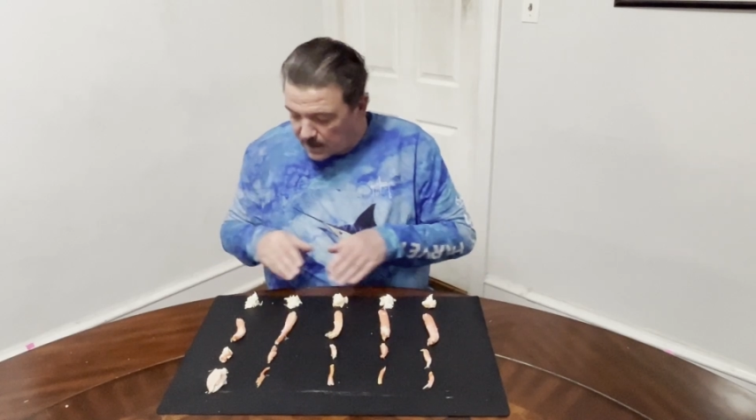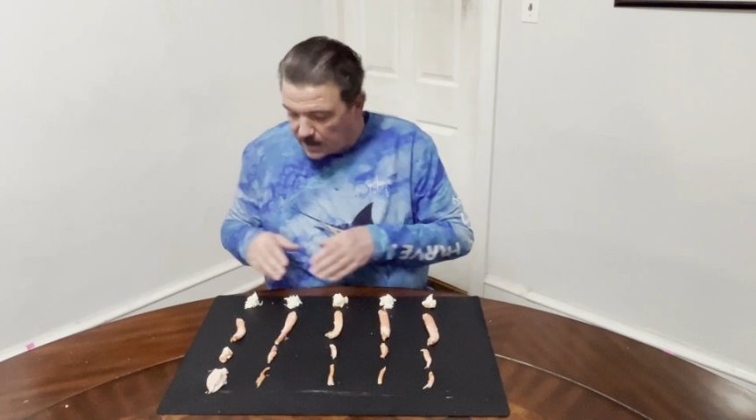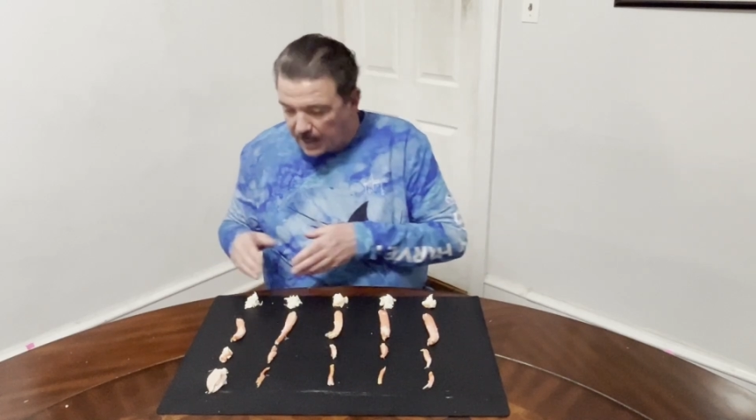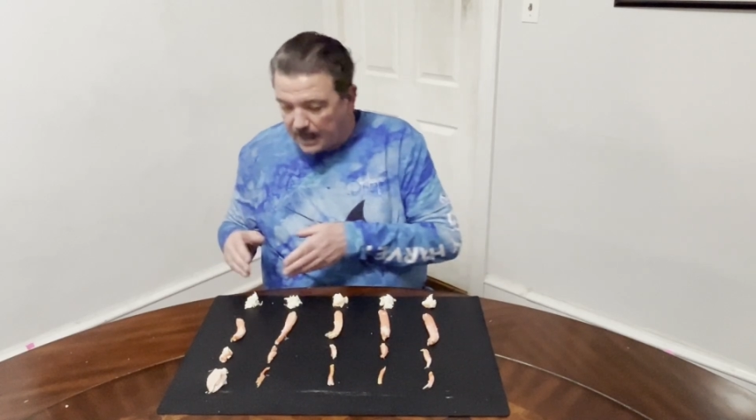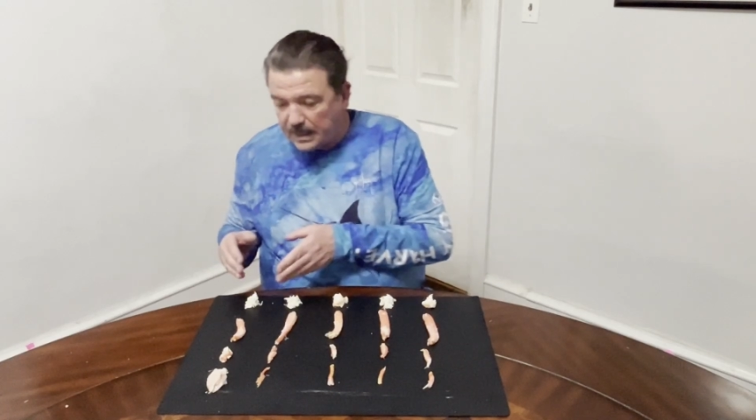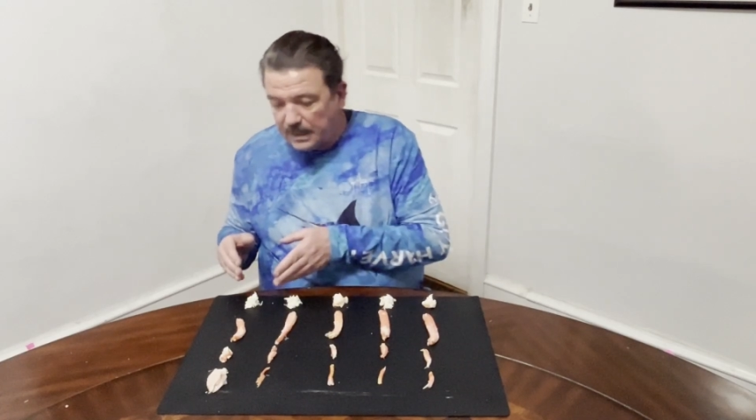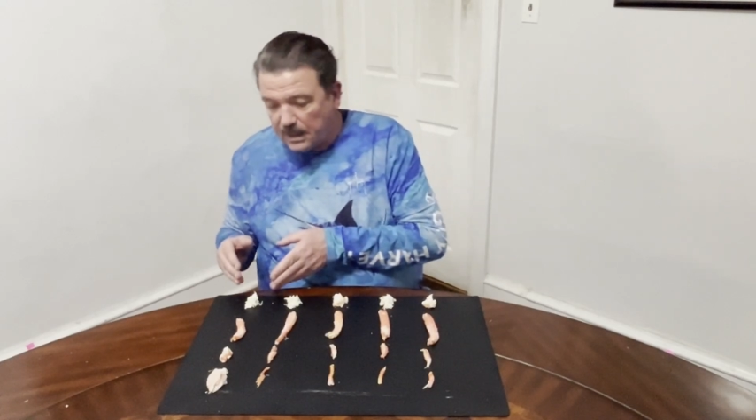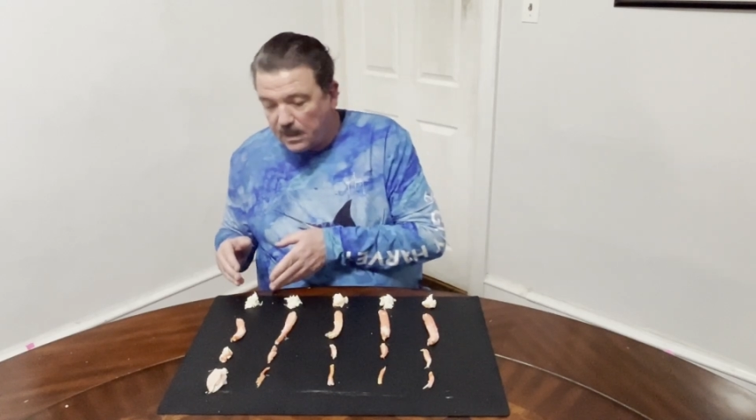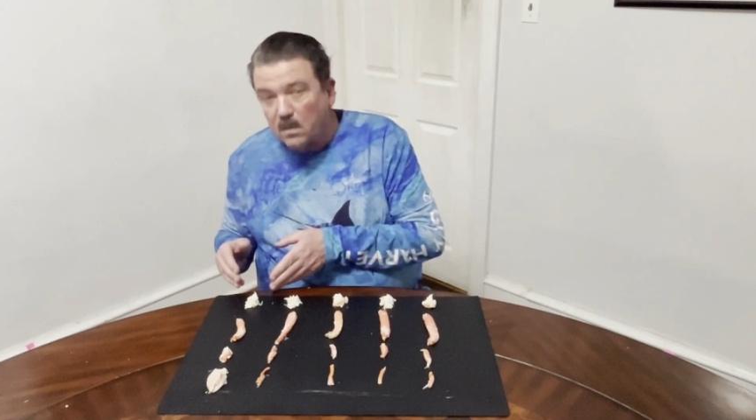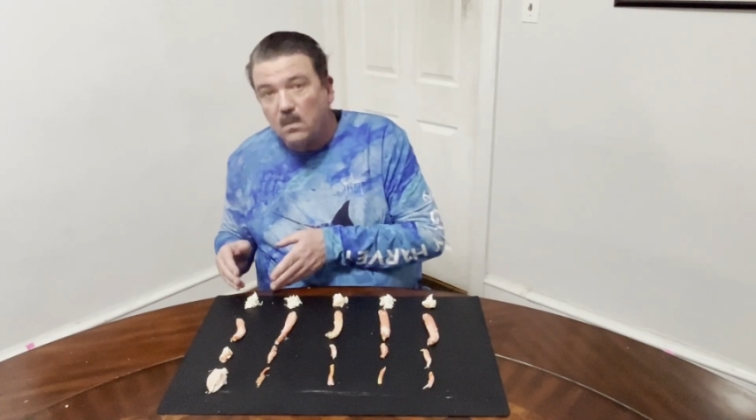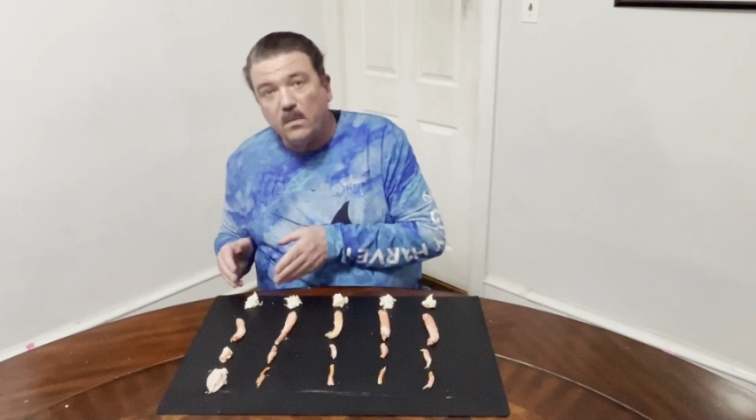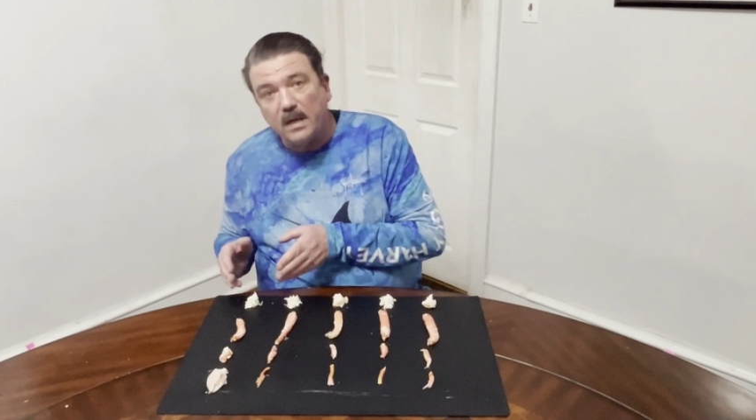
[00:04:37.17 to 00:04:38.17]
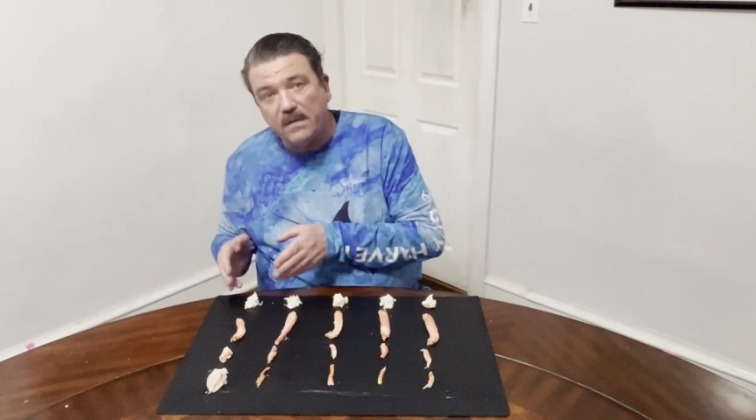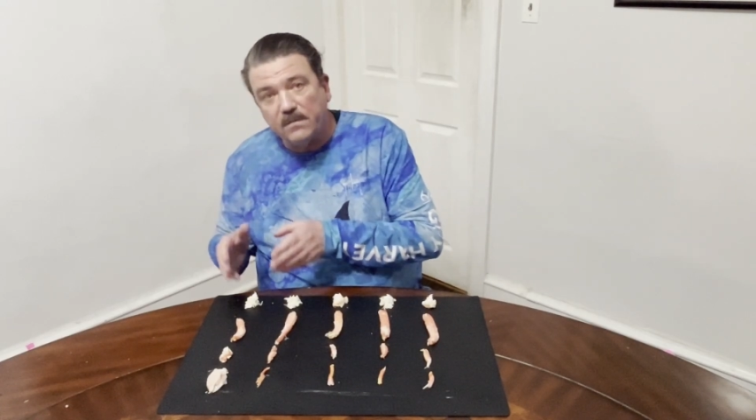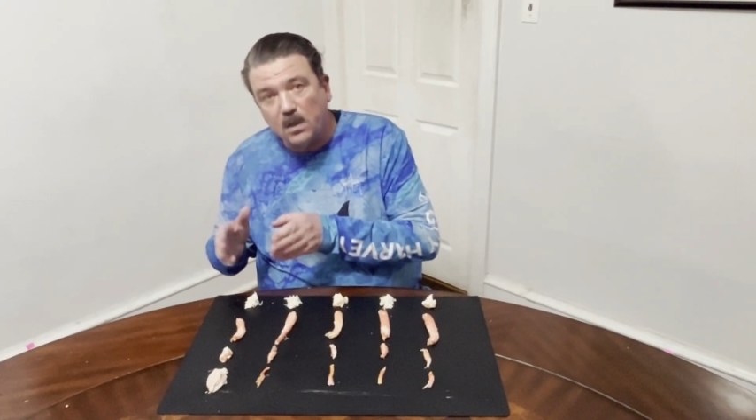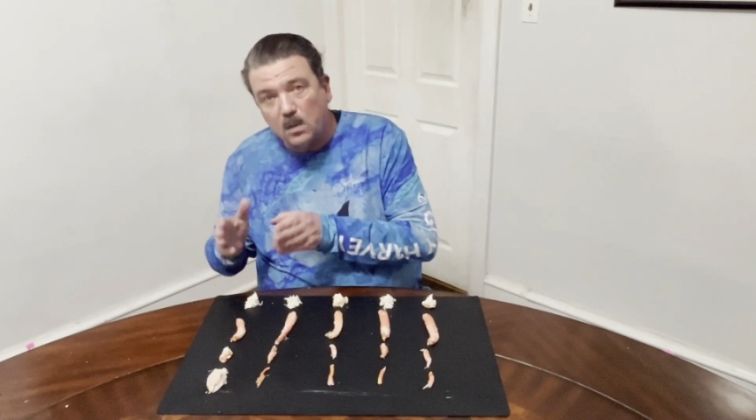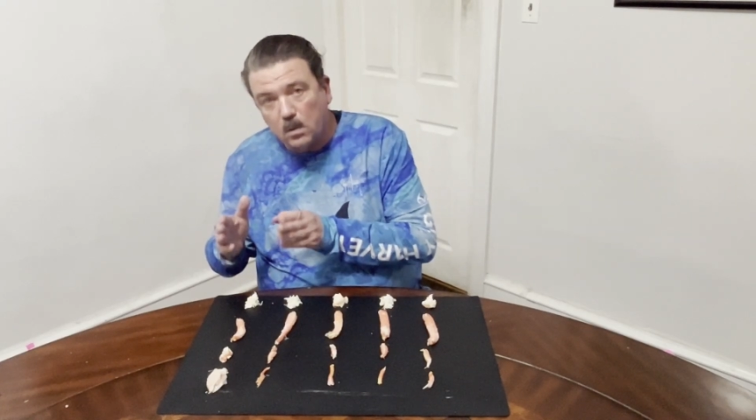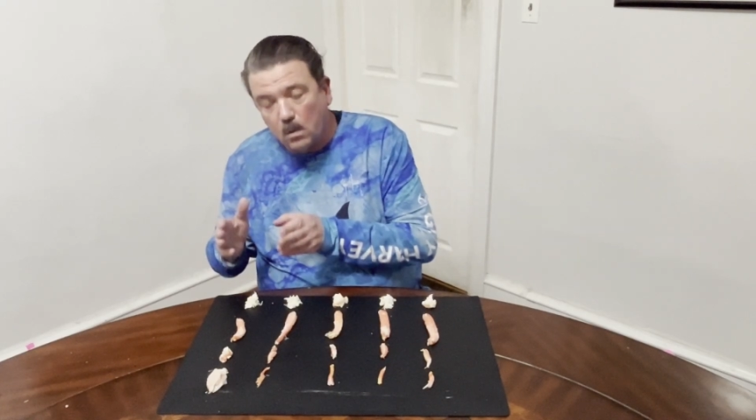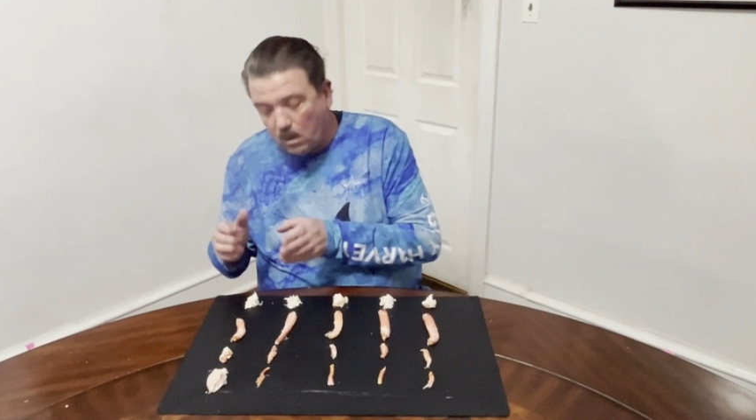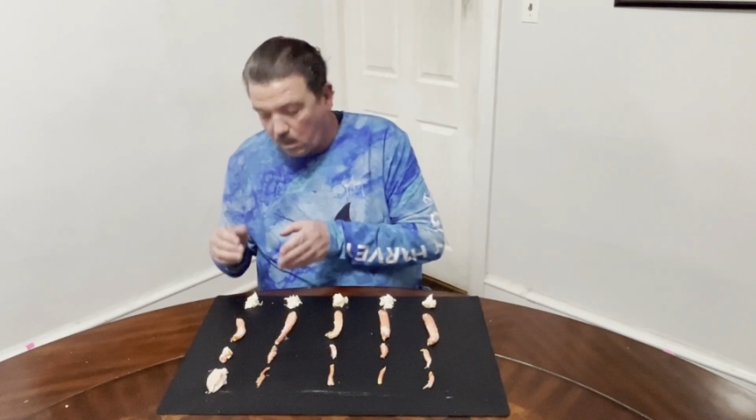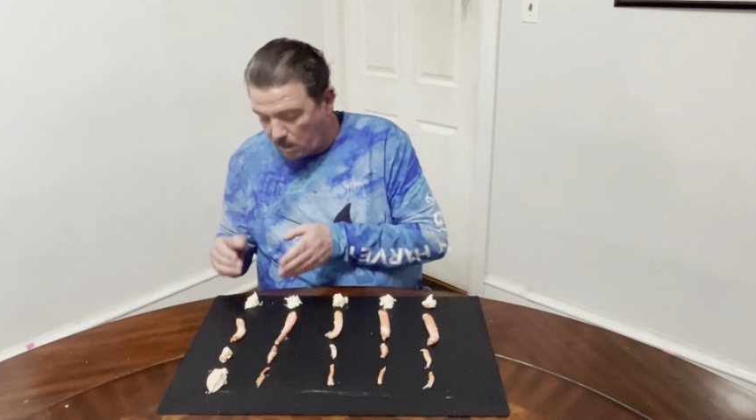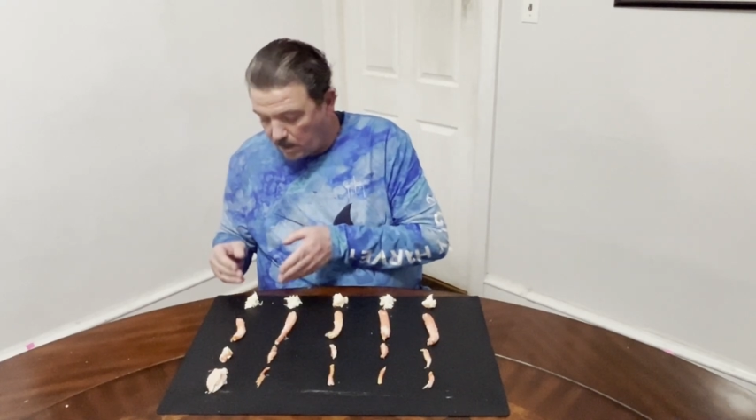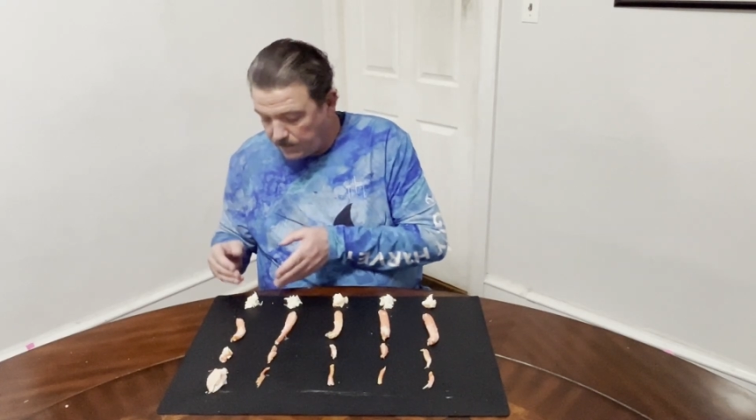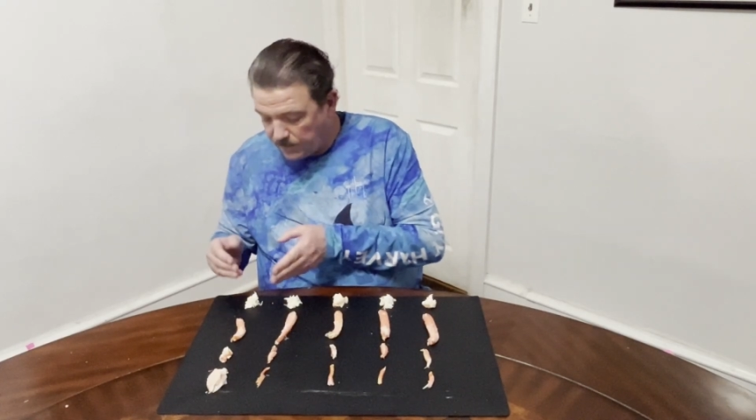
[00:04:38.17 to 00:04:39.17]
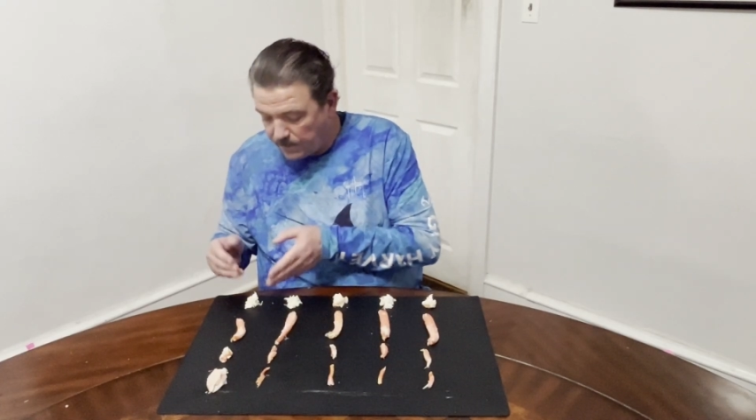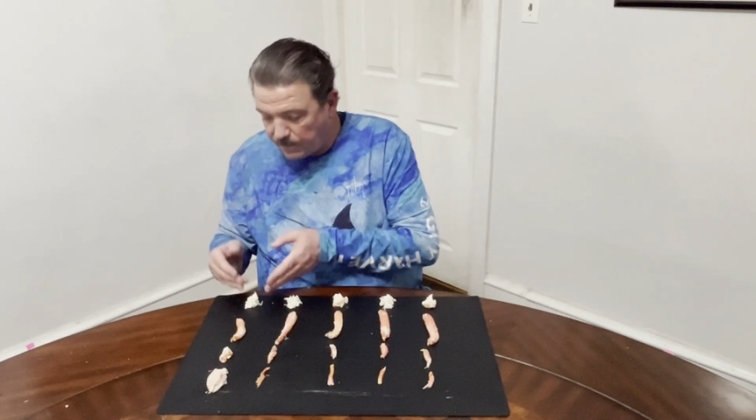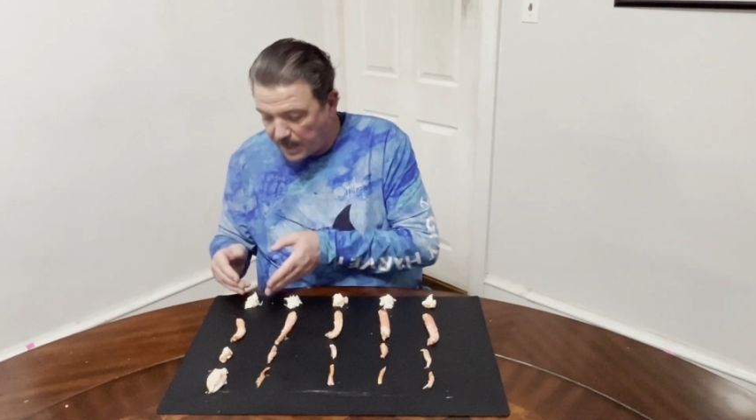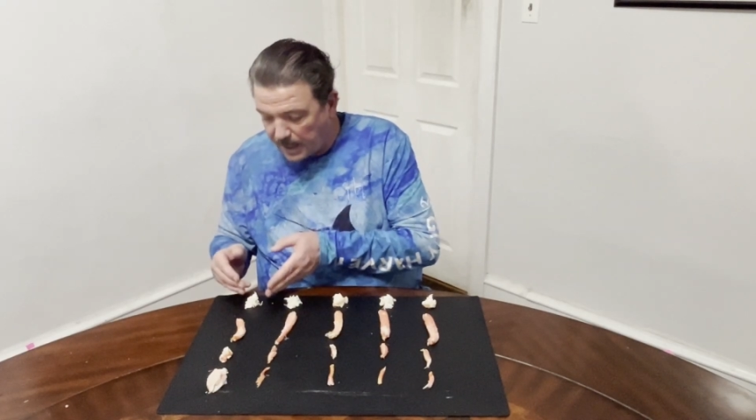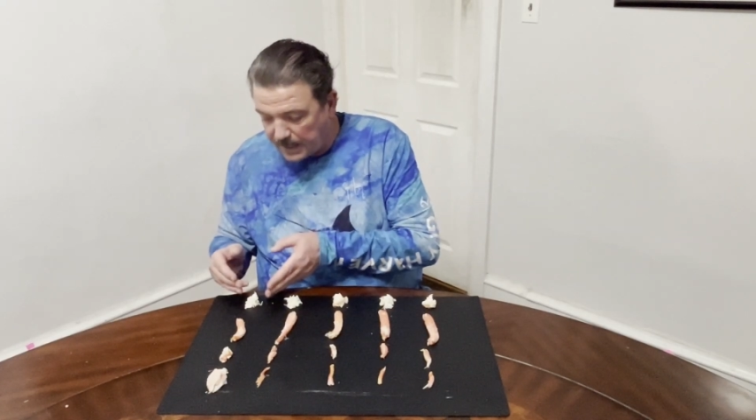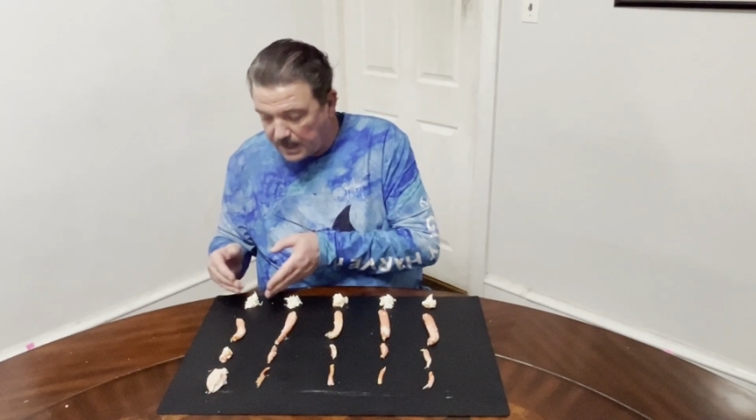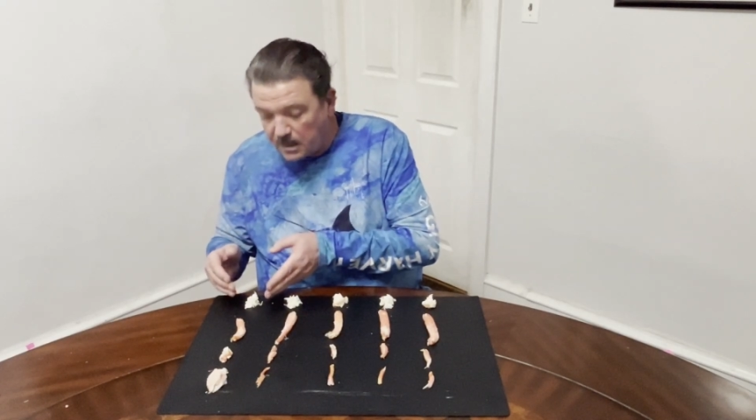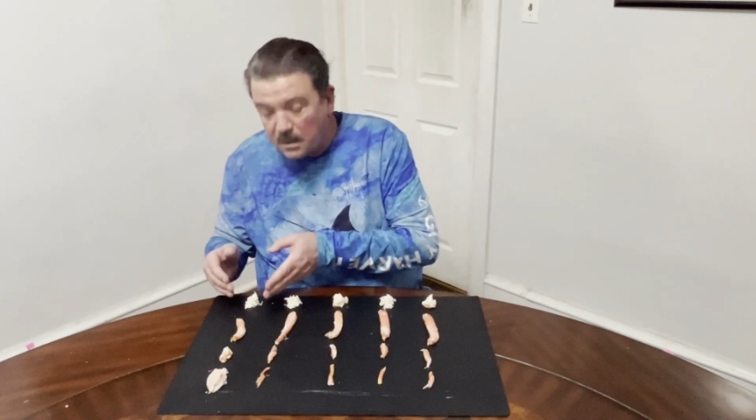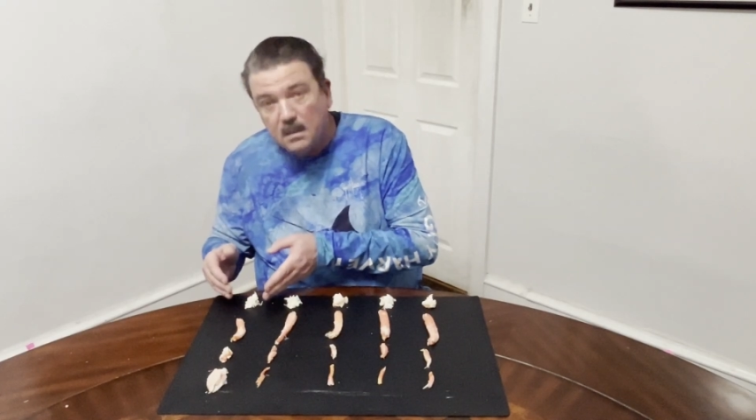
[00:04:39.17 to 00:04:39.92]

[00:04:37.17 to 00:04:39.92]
And here we have the claw arm, the body,